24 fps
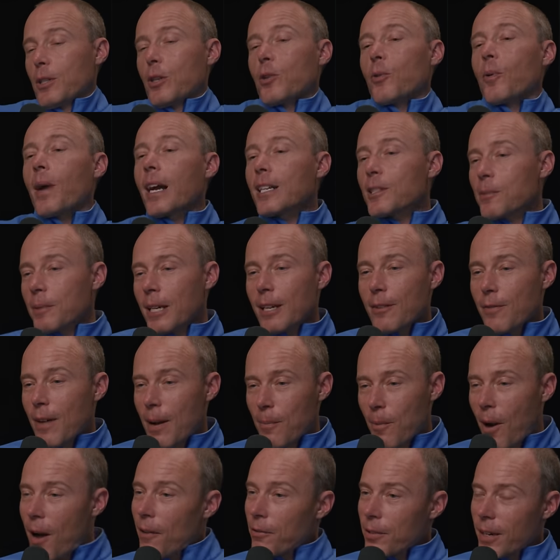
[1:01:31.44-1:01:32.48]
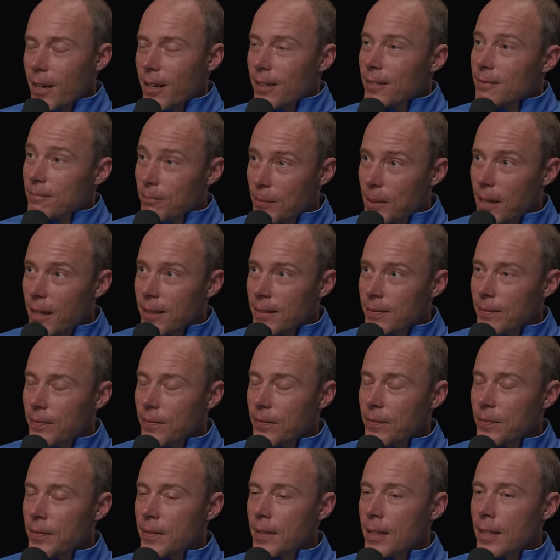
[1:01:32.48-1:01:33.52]
Correct me if I'm off here, okay?
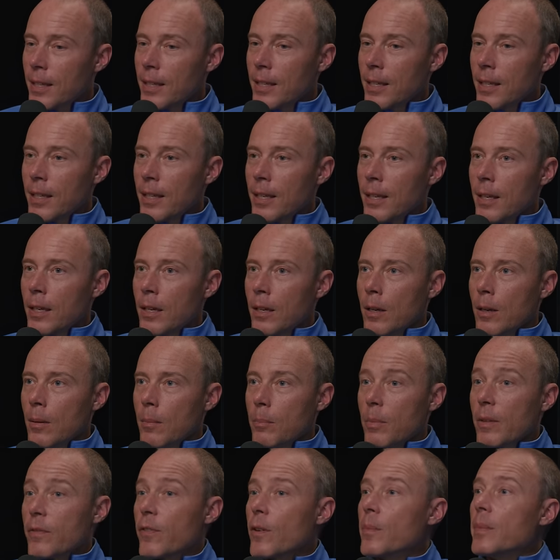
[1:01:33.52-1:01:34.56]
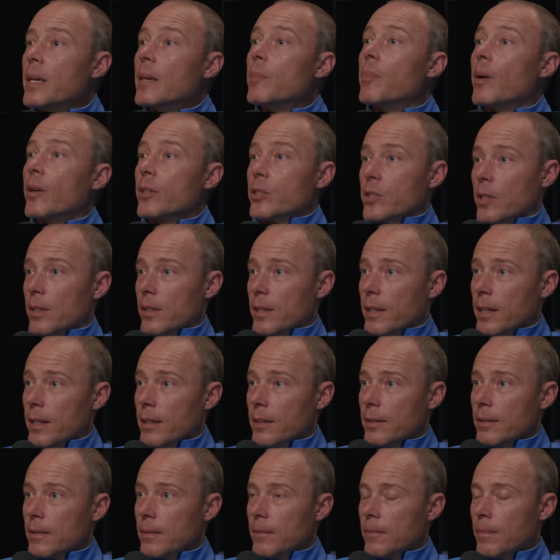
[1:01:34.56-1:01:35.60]
But for me
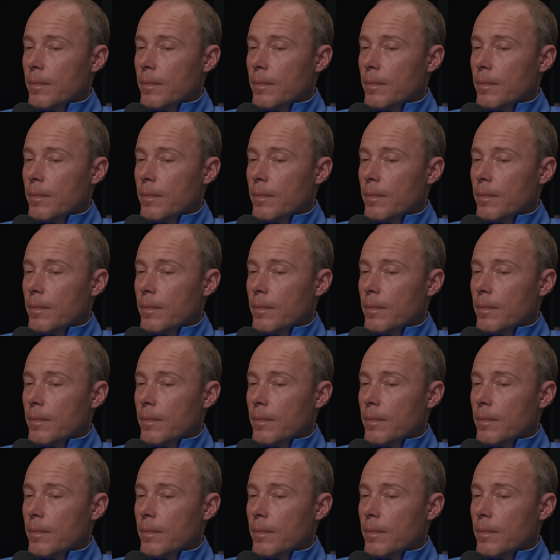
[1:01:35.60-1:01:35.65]
personally,